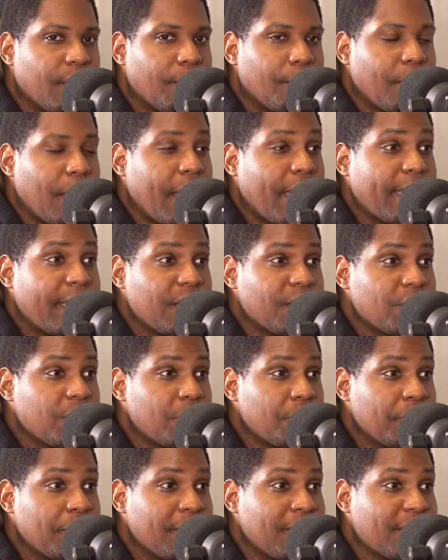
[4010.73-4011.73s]
My
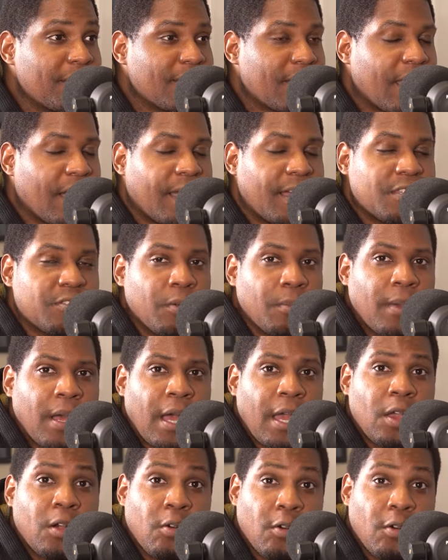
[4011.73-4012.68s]
issue is, at least with my